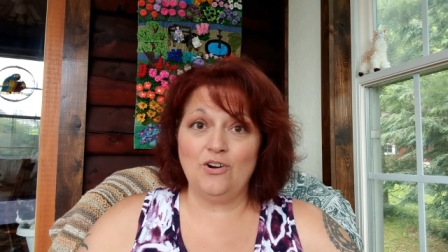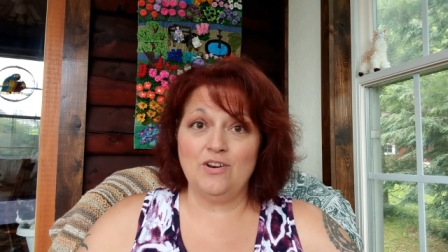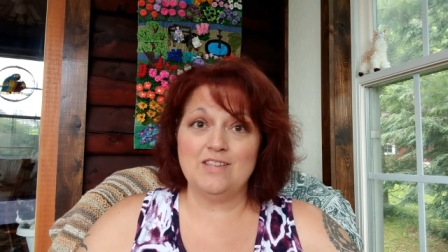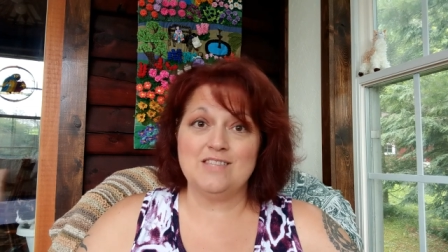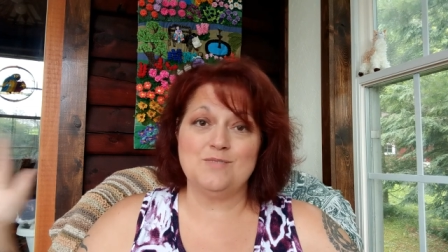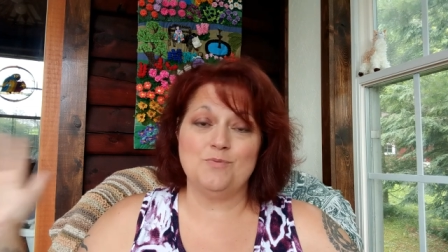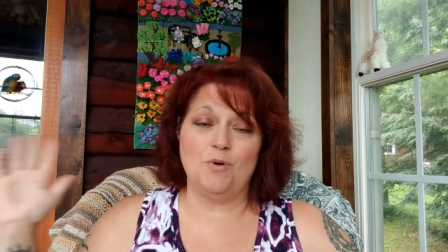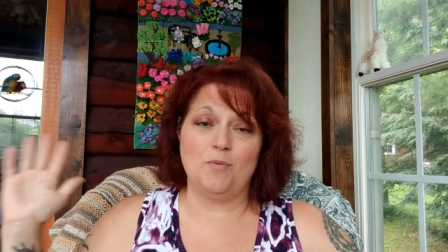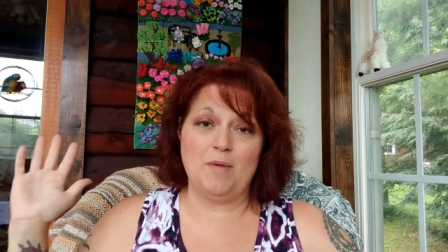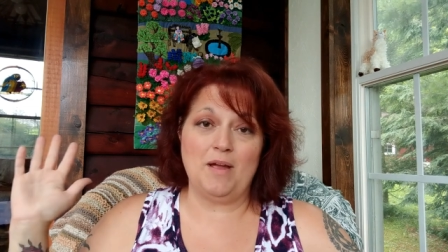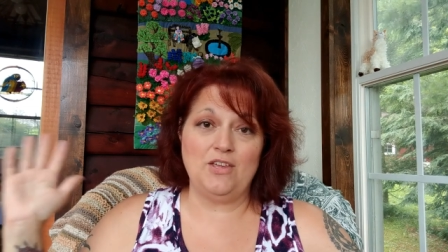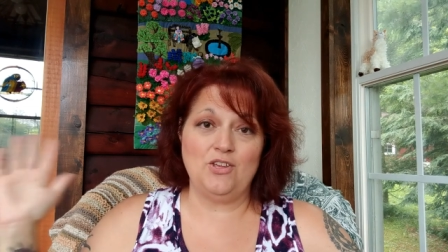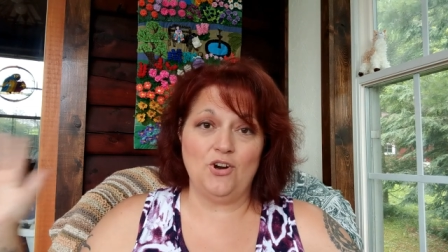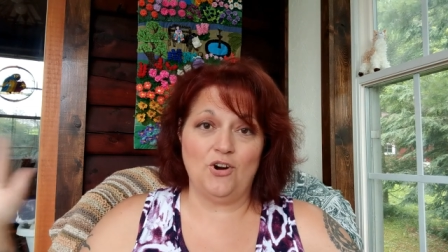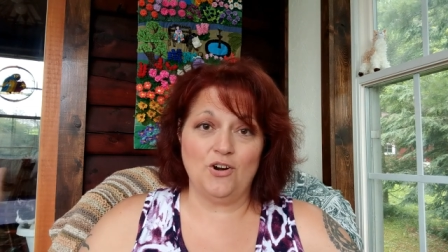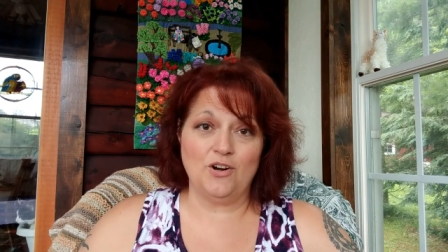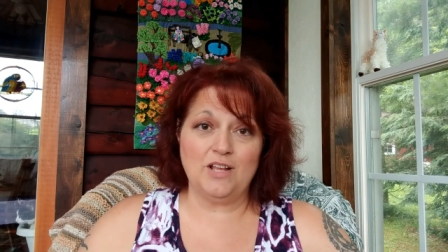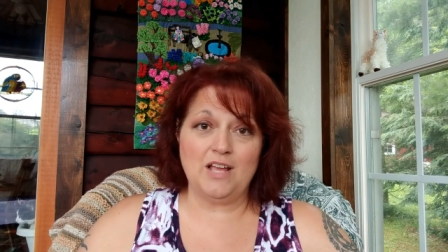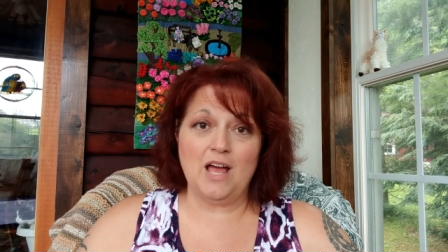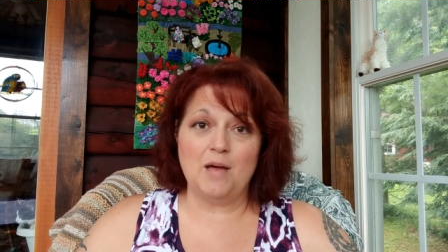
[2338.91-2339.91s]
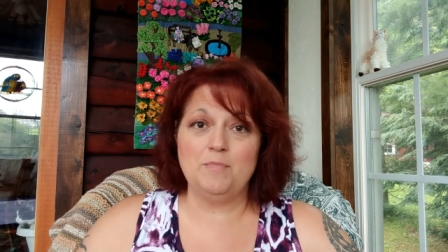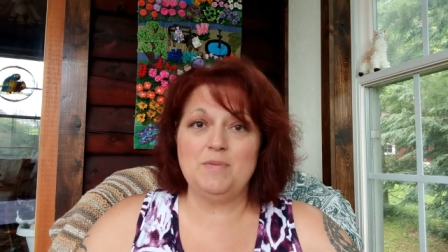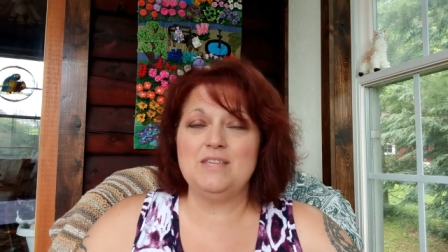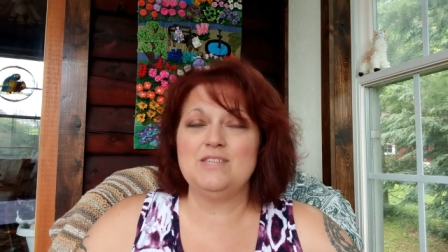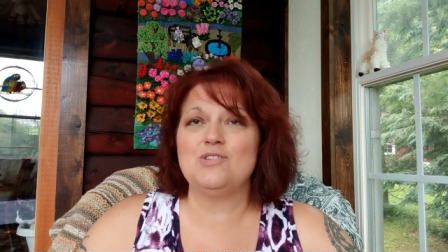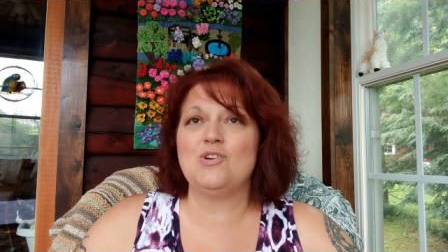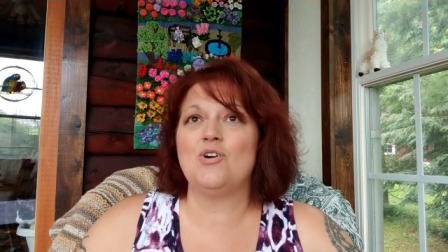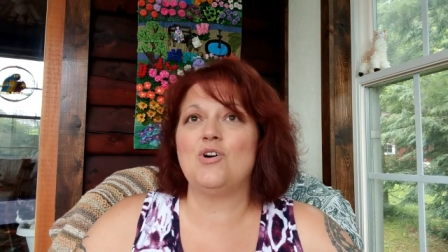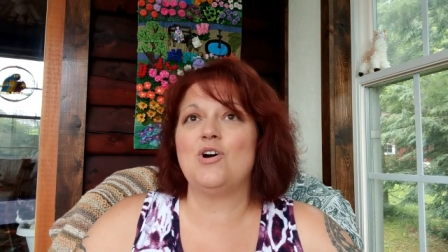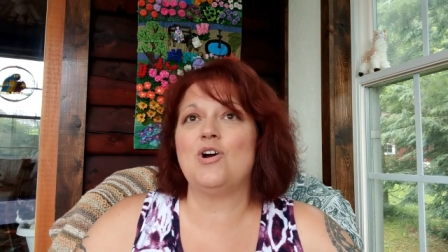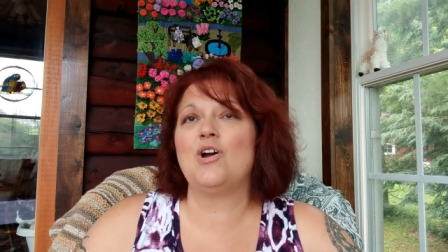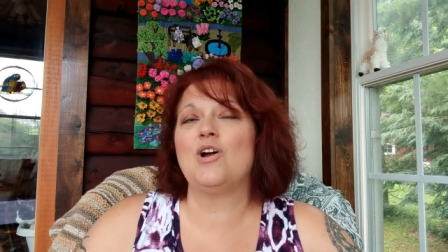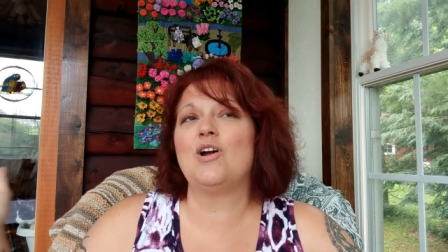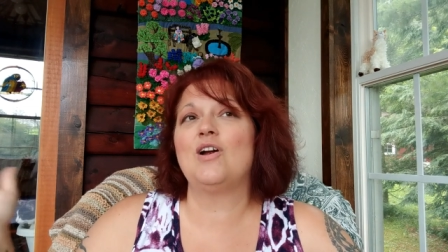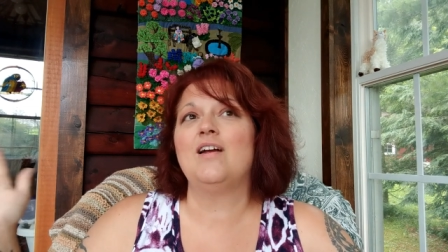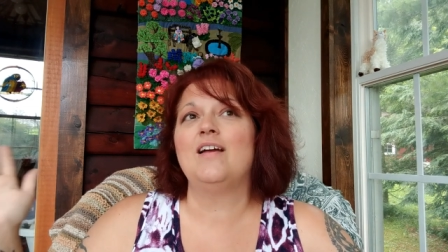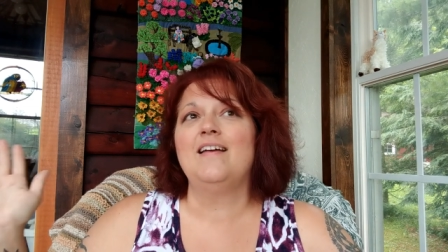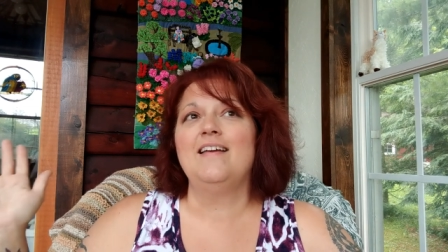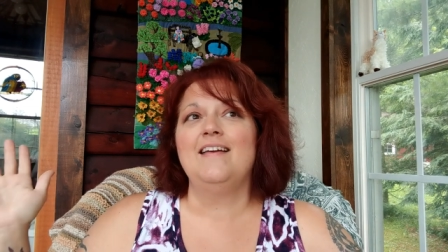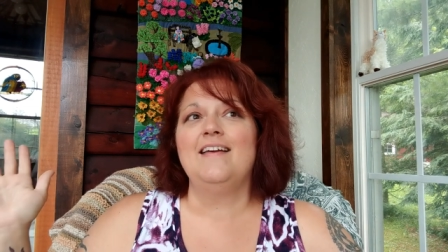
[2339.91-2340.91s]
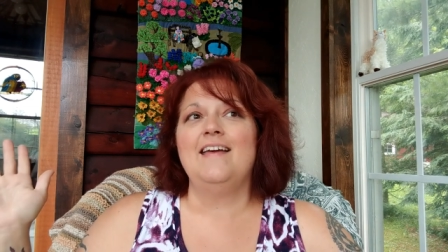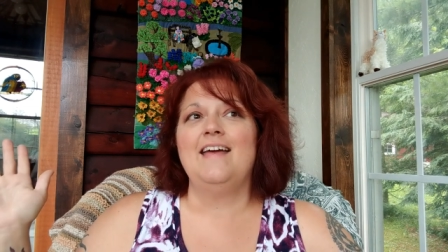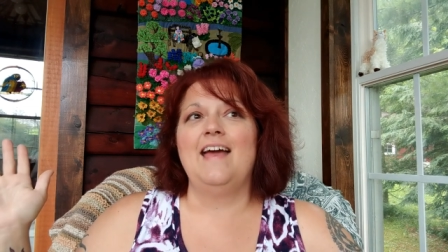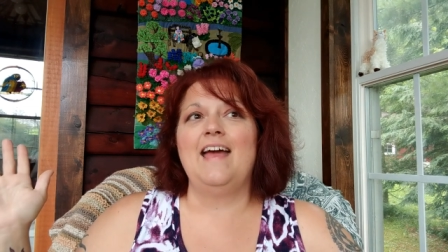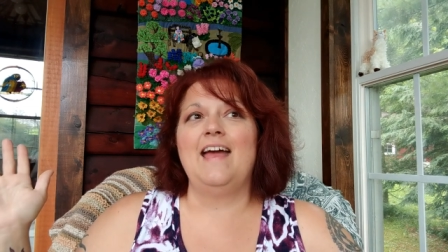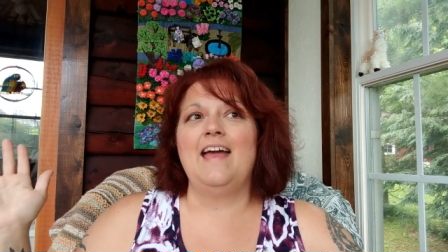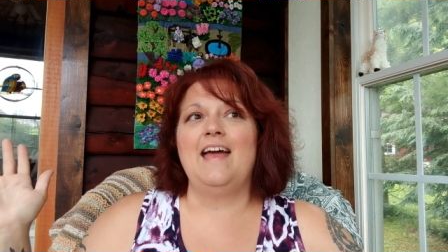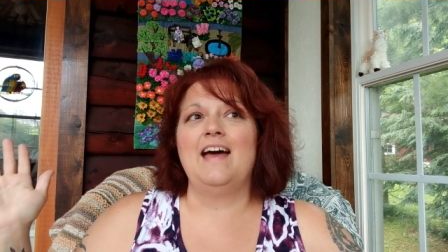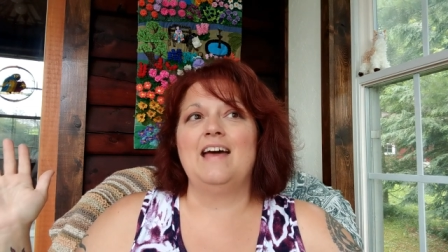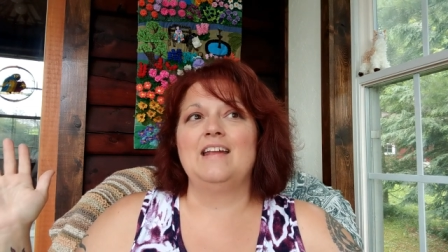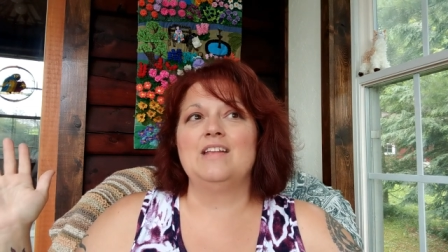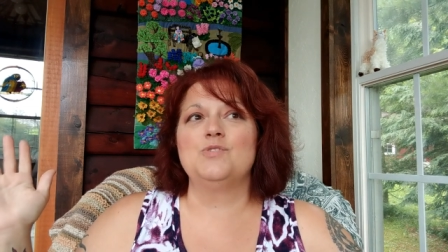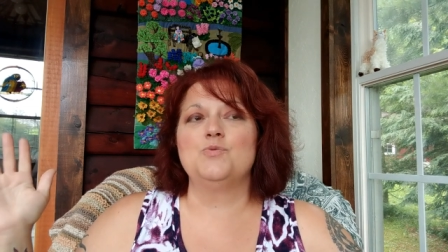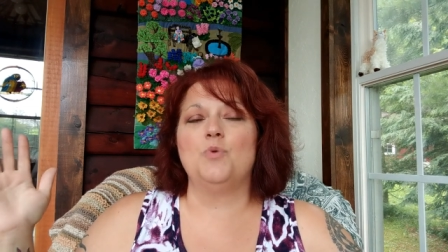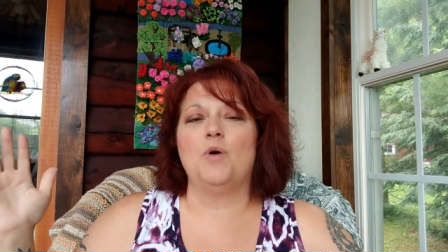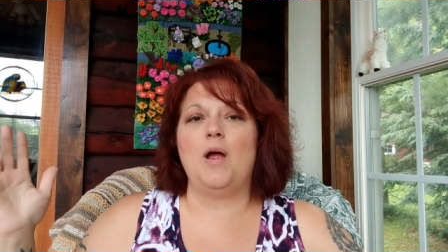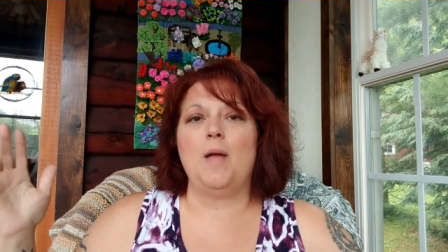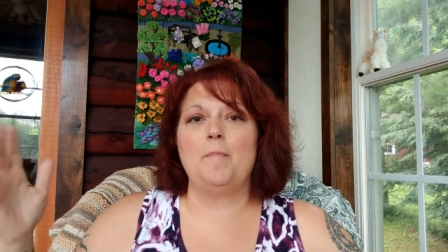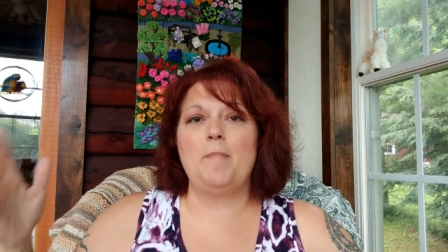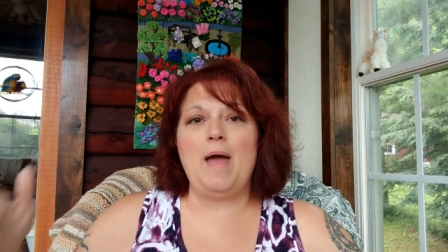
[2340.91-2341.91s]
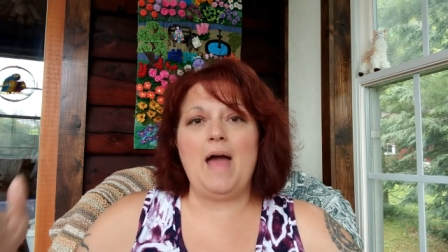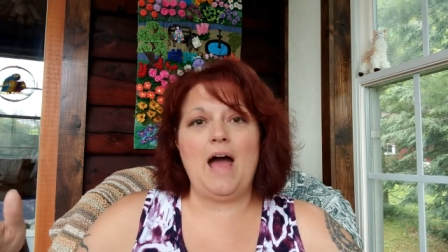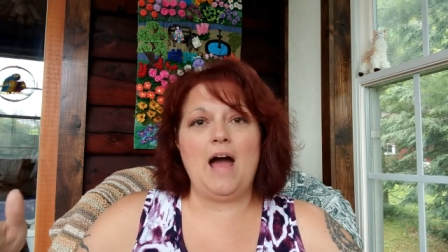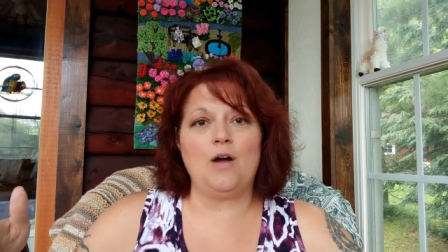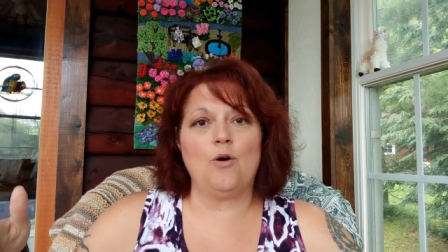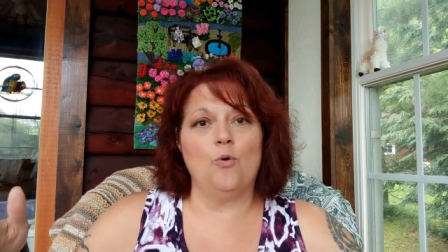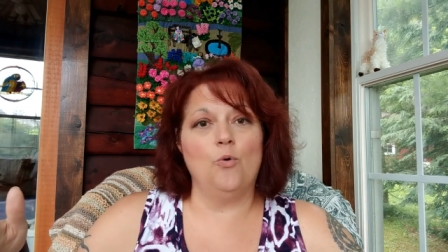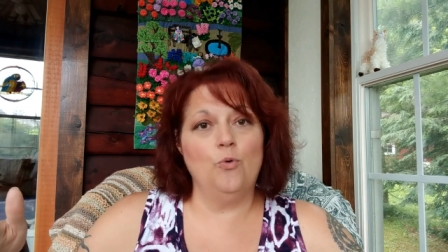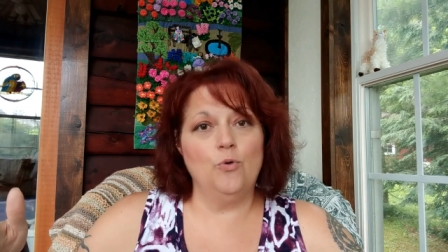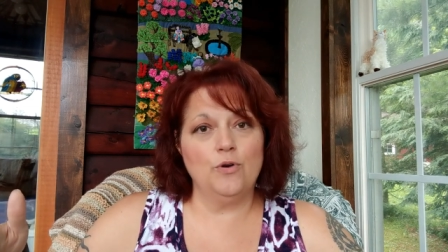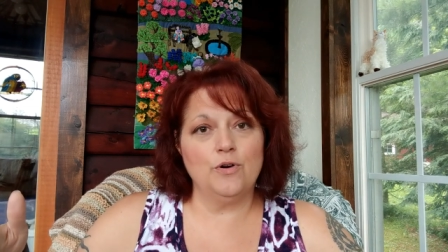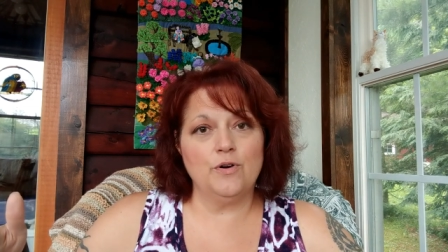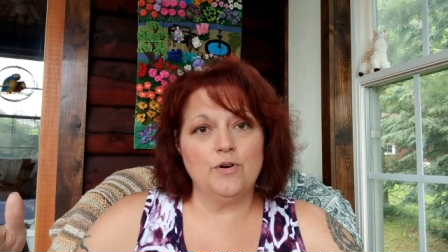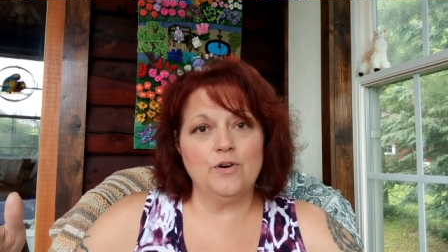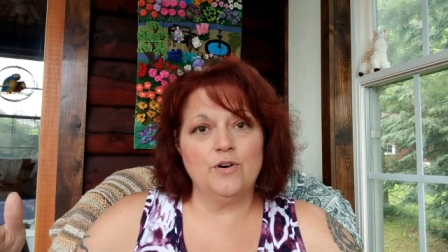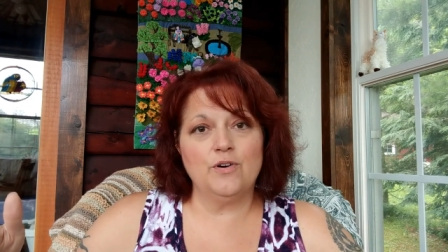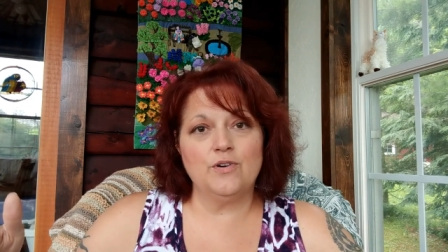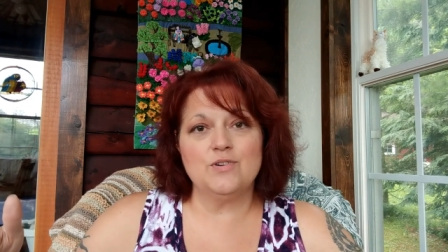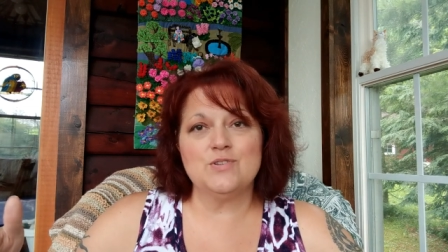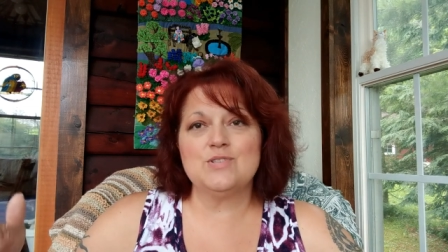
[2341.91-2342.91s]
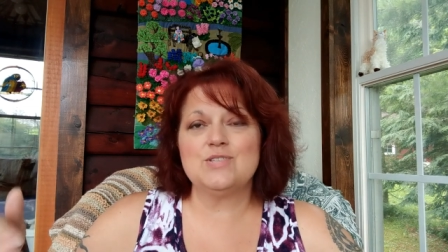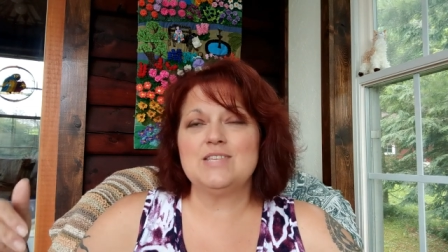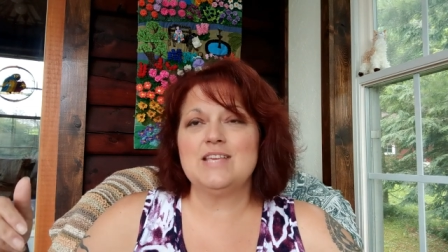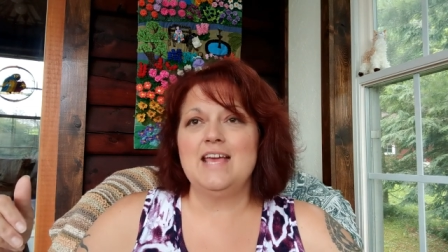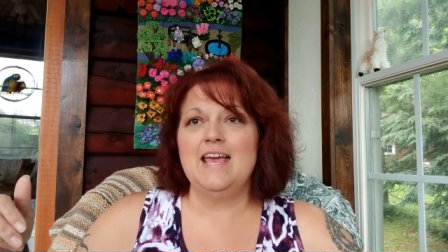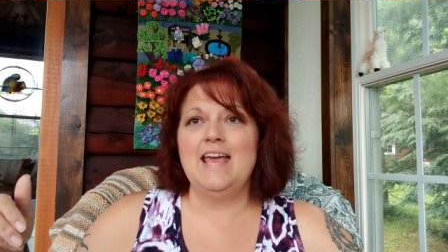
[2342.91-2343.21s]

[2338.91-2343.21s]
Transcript: It's where my yarn cubbies are, and it's where I pack orders,